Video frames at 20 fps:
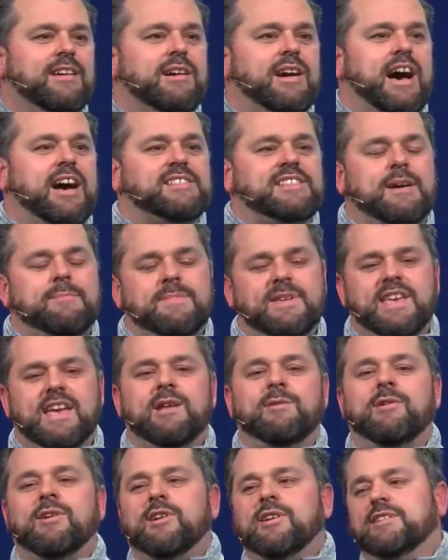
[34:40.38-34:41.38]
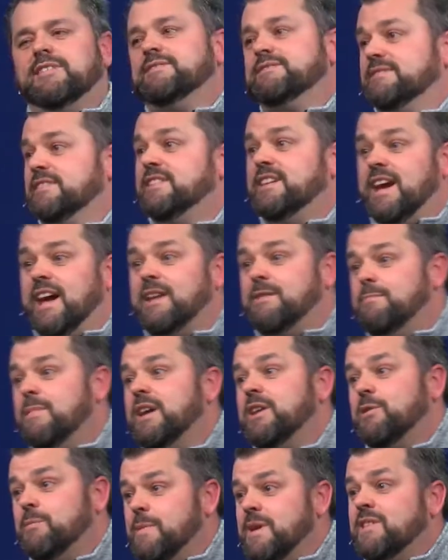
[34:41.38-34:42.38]
How's that begin? Well, you got to
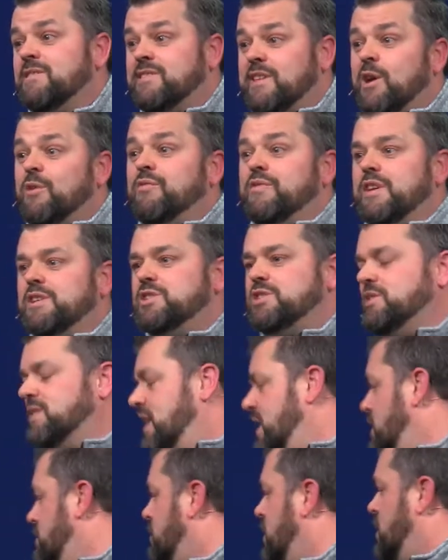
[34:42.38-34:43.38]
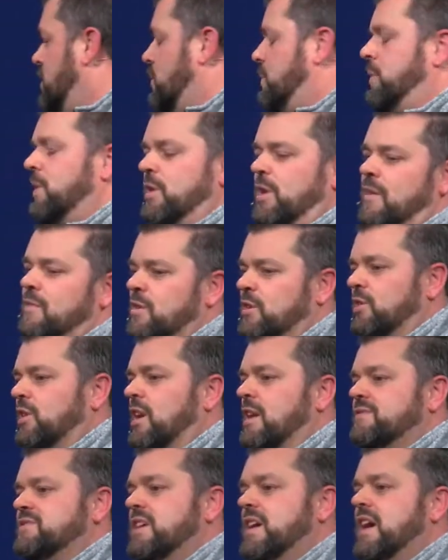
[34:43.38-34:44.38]
admit you're being selfish. You got to admit you're putting on the
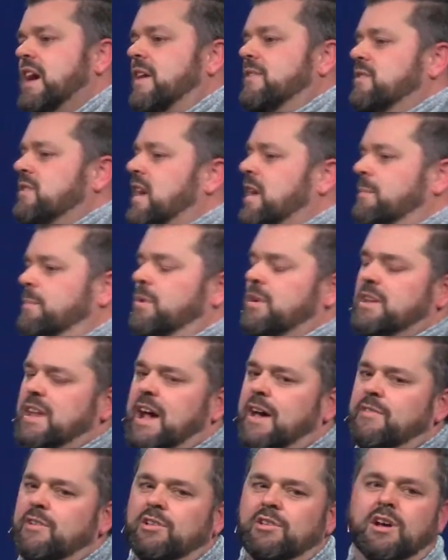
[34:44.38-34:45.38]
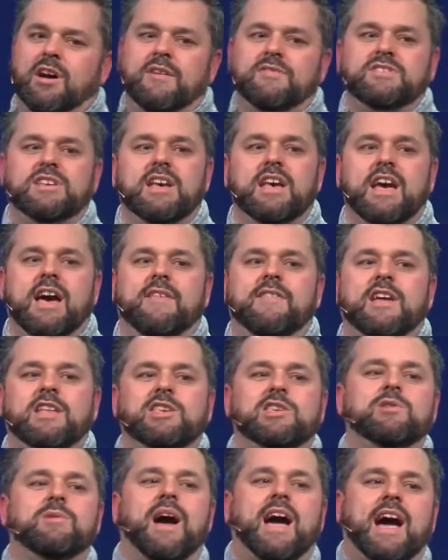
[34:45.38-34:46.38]
gloves. And then you got to put down the gloves. And then
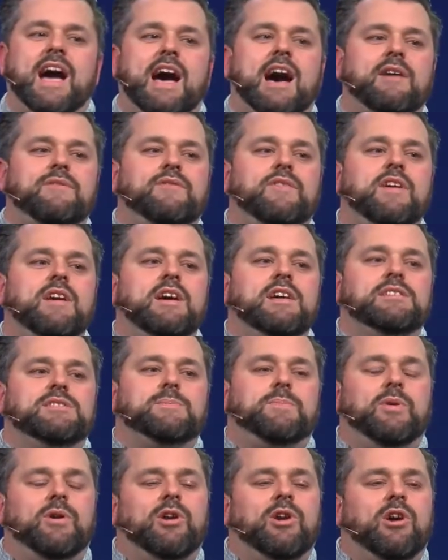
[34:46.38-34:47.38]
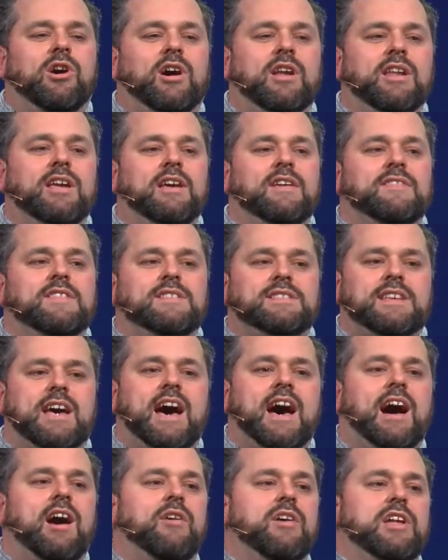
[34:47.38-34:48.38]
you have to put on the
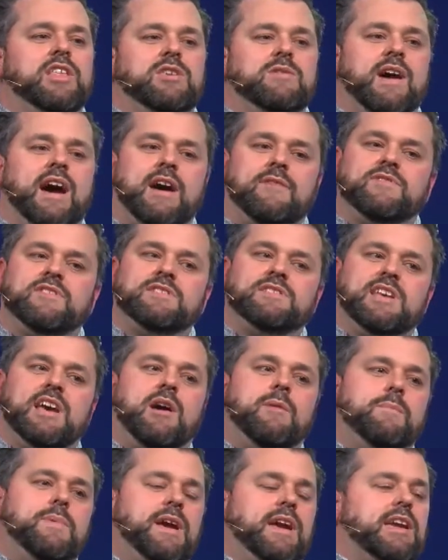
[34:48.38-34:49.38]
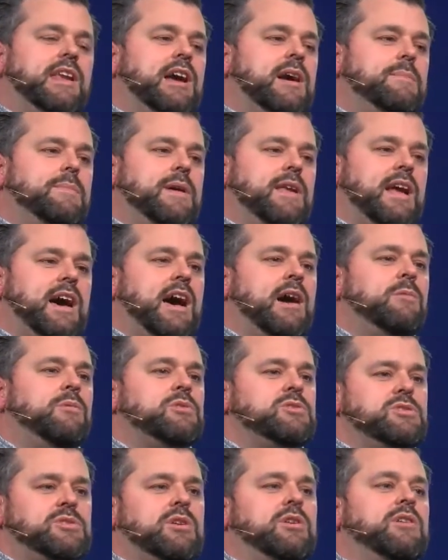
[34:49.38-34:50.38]
towel. And you have to say, I'll pick it up and I will
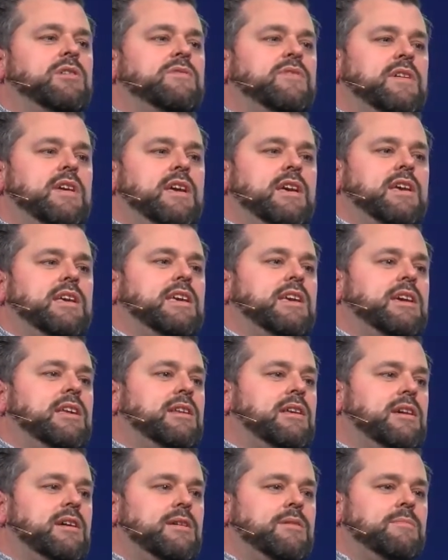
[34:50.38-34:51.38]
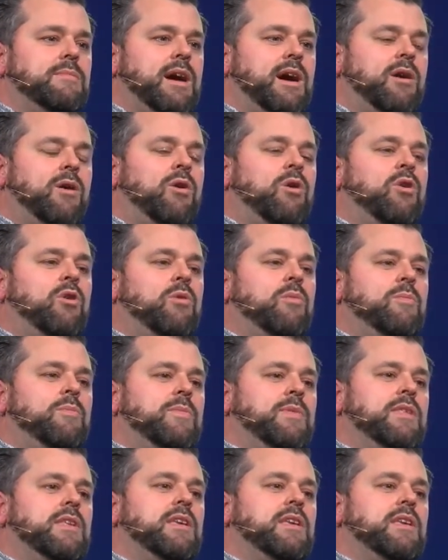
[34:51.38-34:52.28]
serve in my home.